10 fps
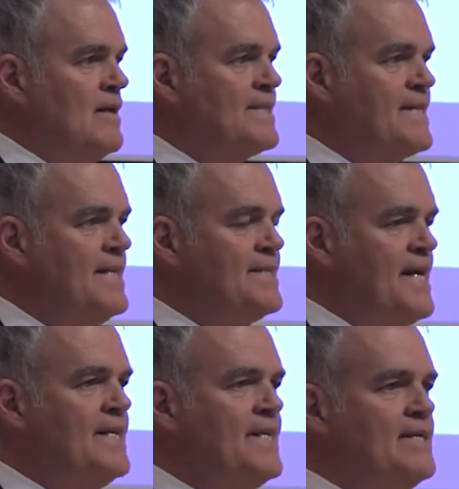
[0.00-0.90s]
A
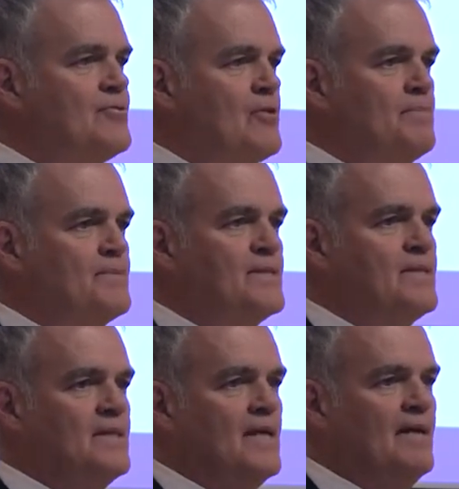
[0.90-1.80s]
10-day trip to
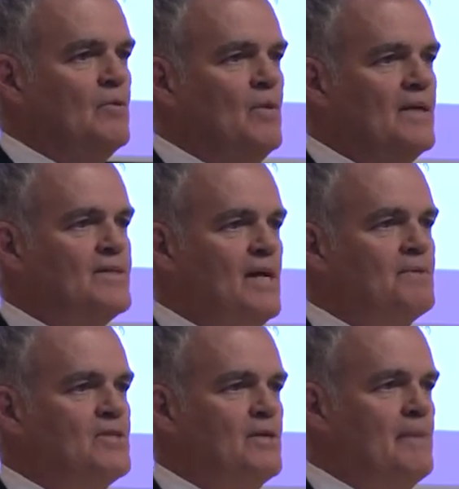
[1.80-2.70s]
see the heavyweight
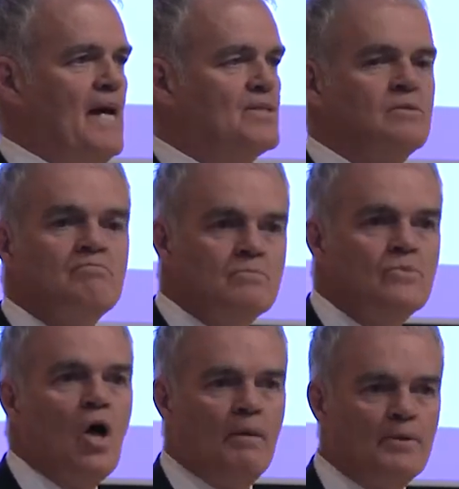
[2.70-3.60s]
championship match.
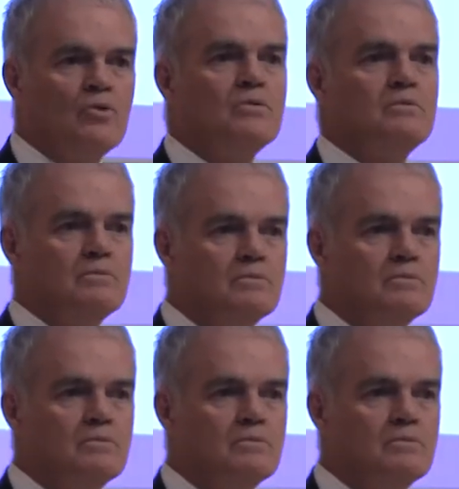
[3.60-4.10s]
Nominal.